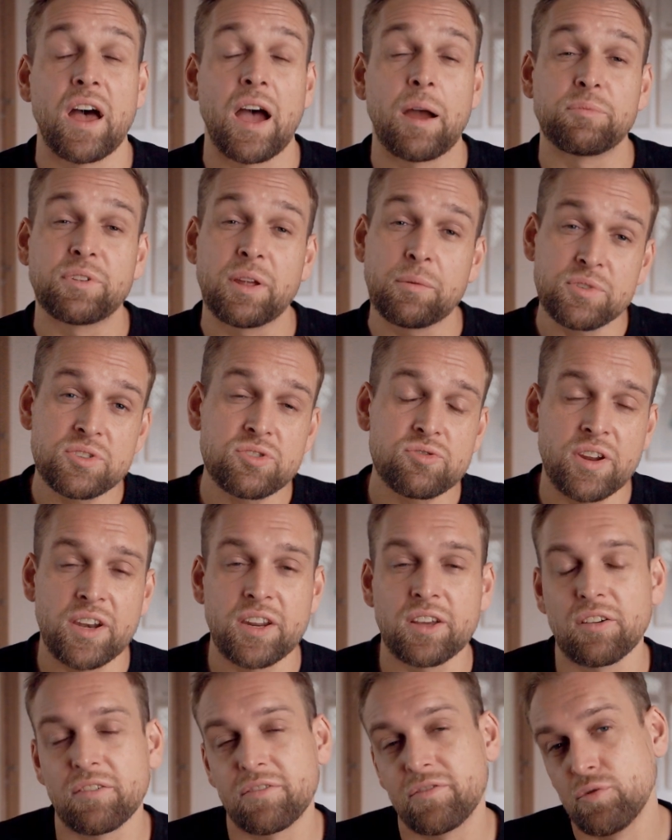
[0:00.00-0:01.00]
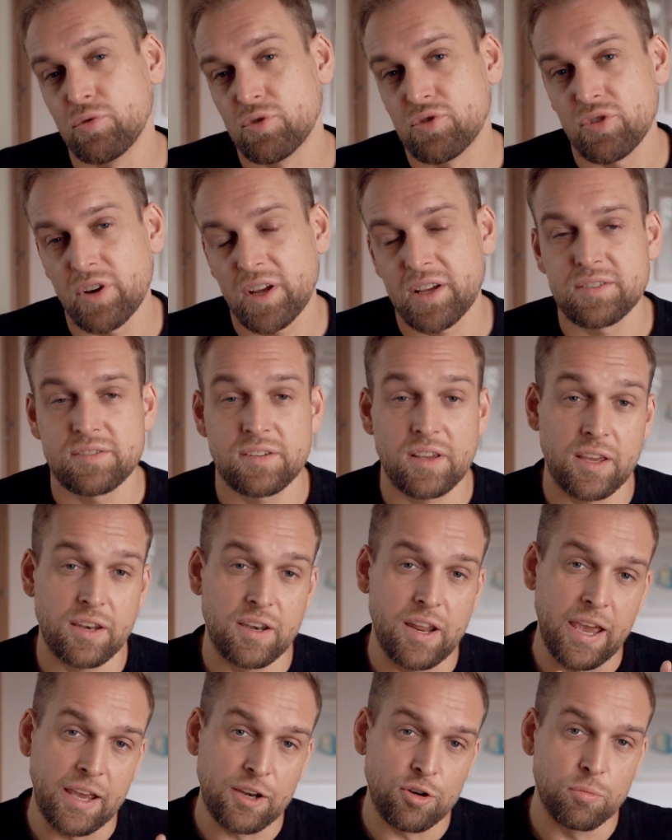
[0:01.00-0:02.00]
I'm demonstrating a few tricks
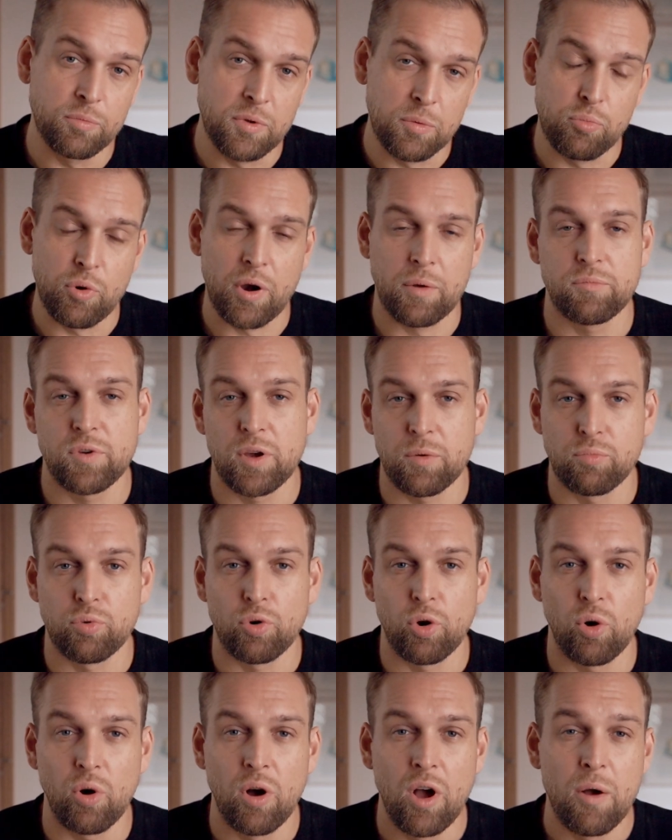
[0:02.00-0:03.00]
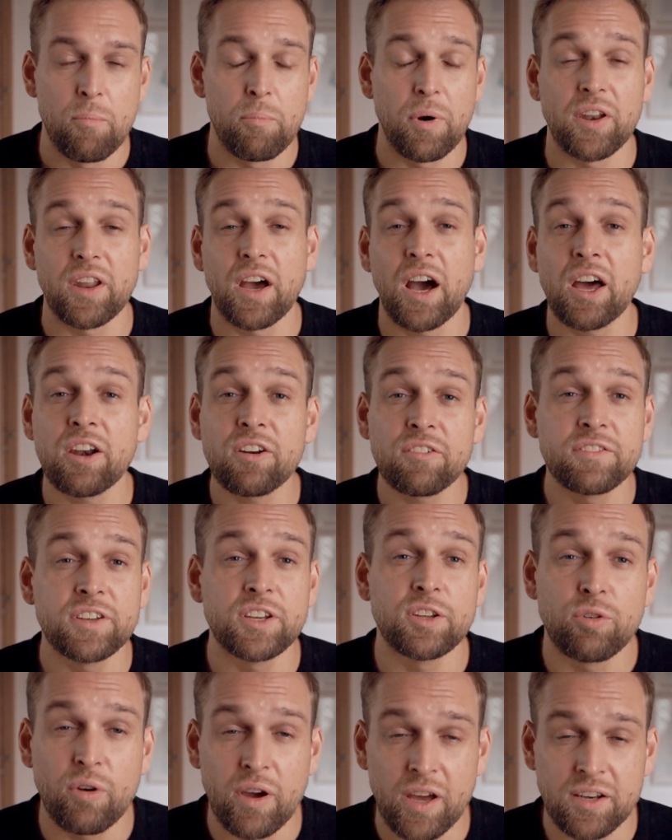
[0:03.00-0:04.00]
in Adobe Premiere Pro, but other
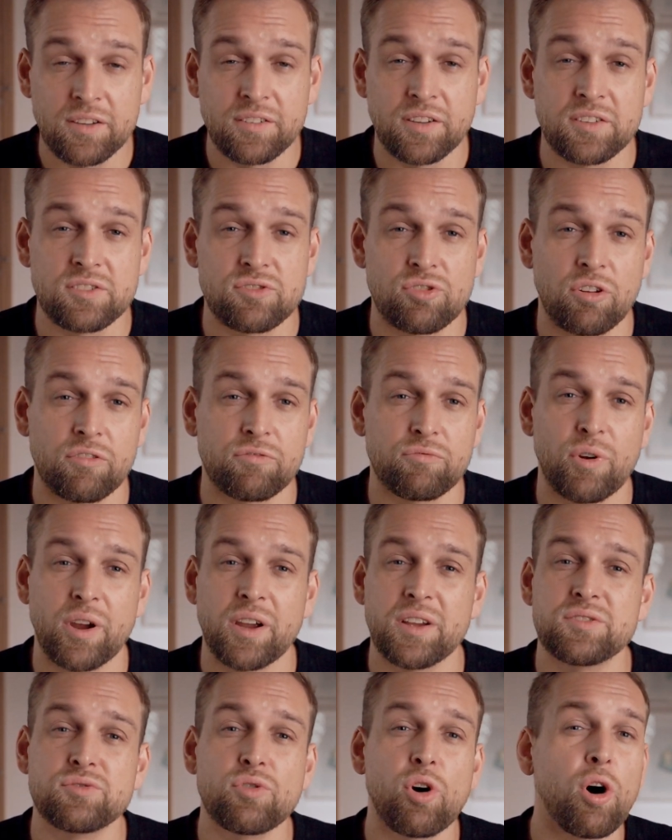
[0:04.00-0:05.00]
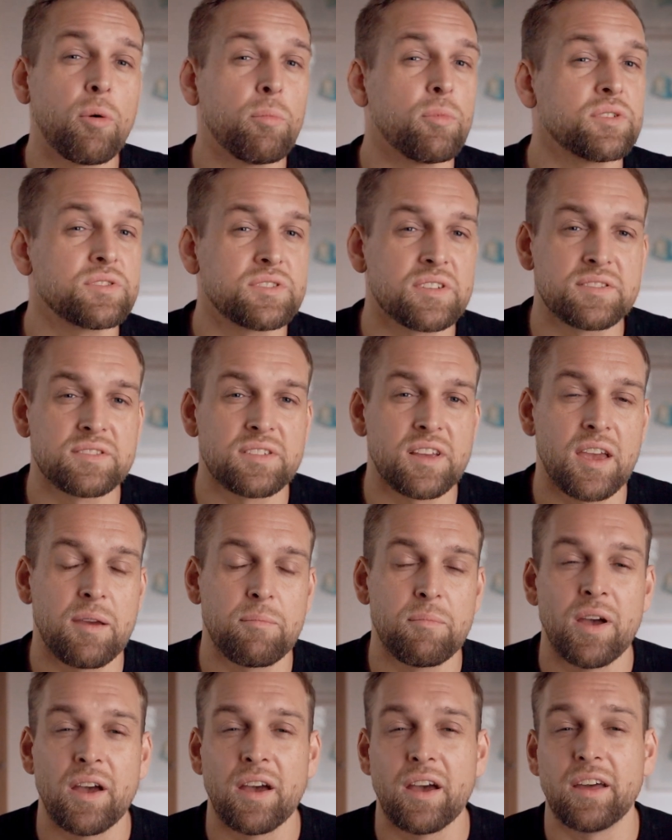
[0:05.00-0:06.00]
video editing software is almost the
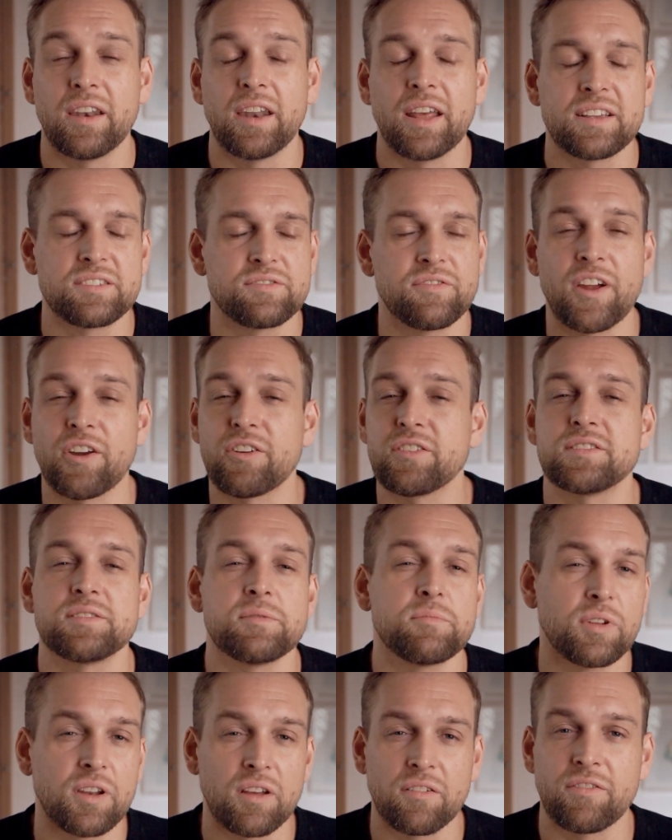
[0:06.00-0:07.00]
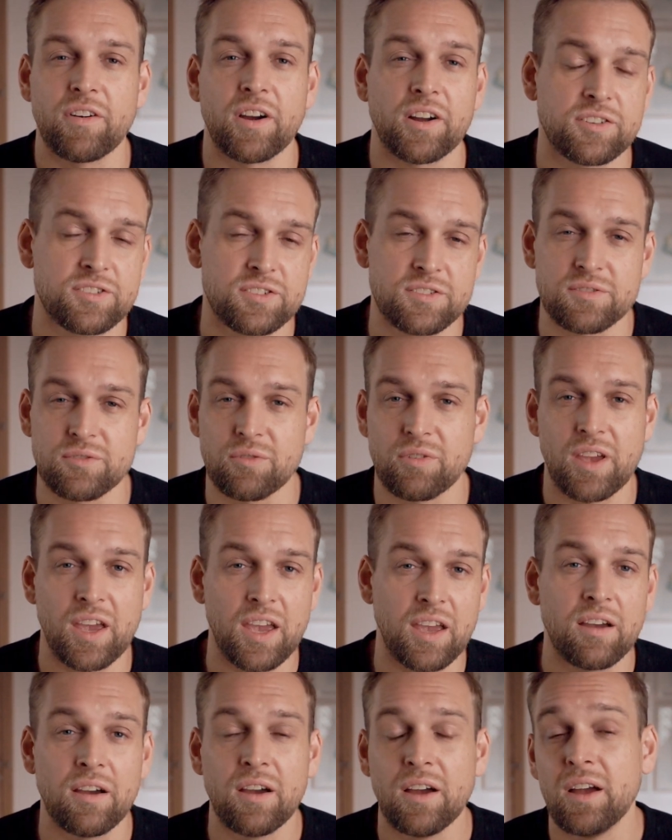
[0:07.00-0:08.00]
same and has very similar functions,
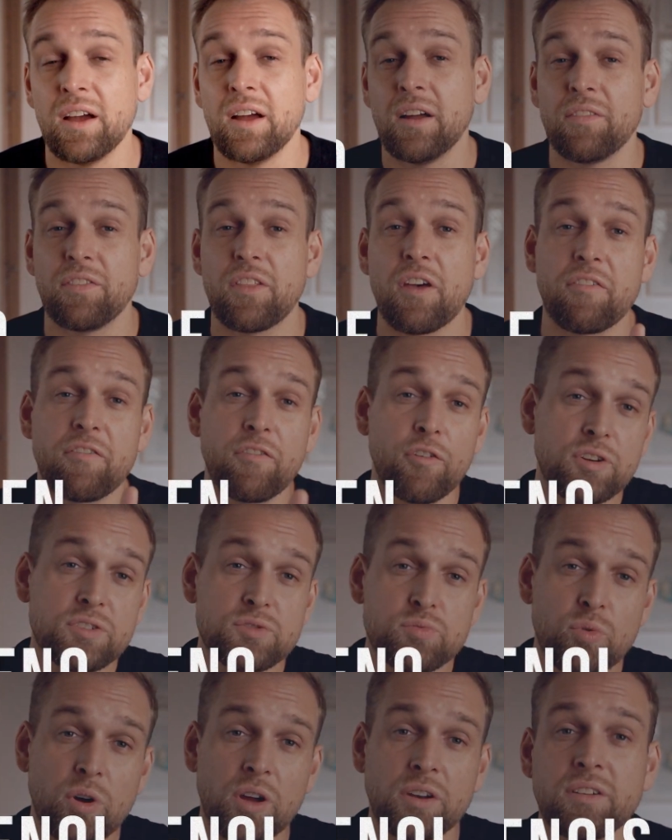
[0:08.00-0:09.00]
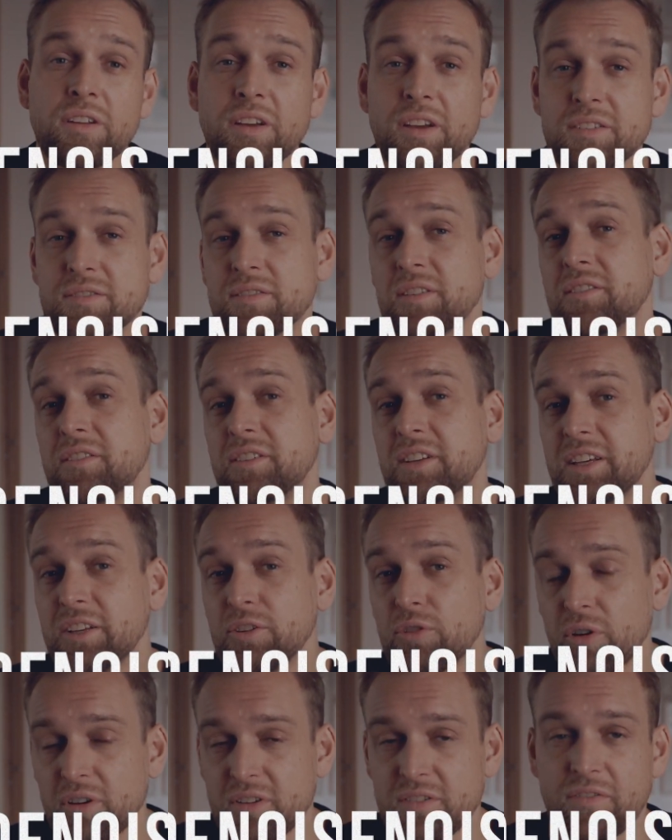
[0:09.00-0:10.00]
okay? The first one is the
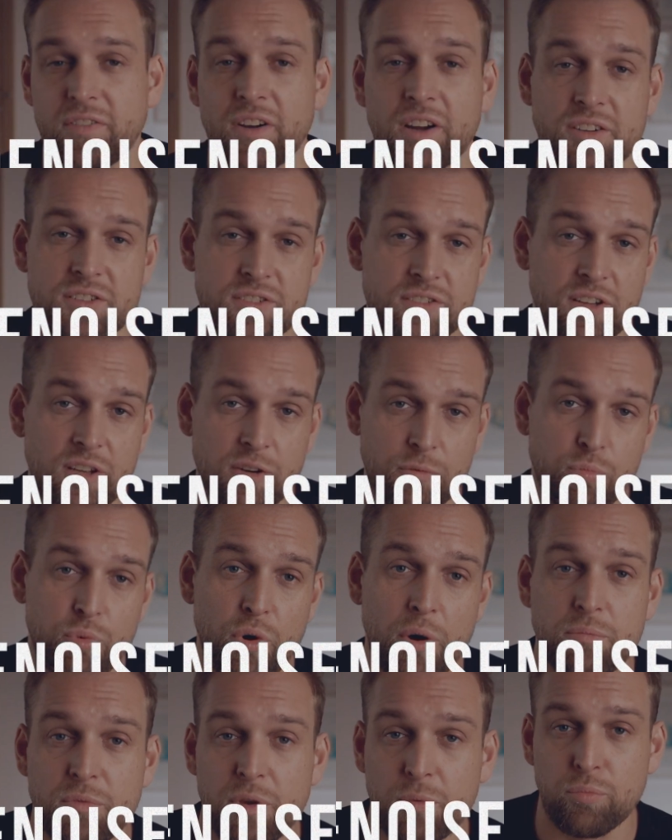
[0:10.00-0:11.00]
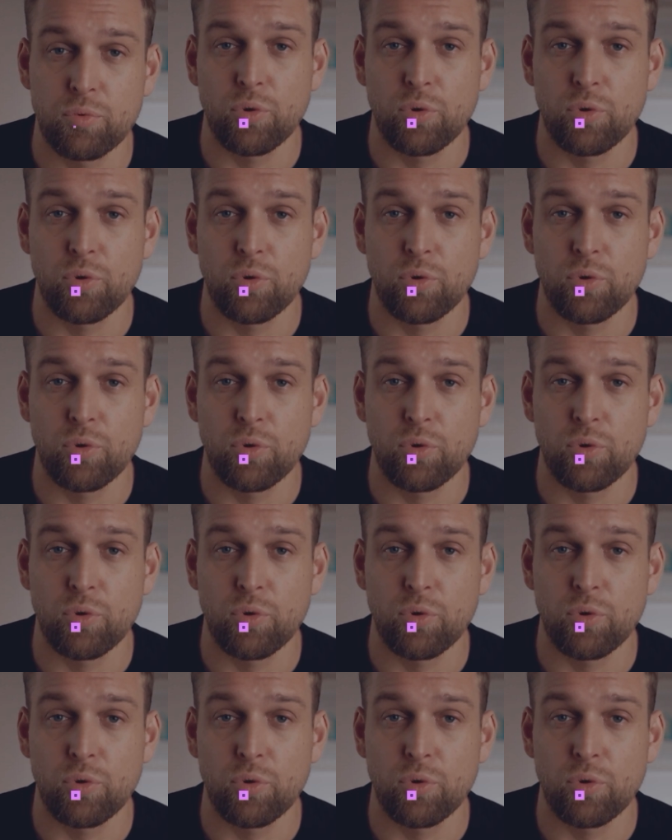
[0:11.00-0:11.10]
denoise function in Premiere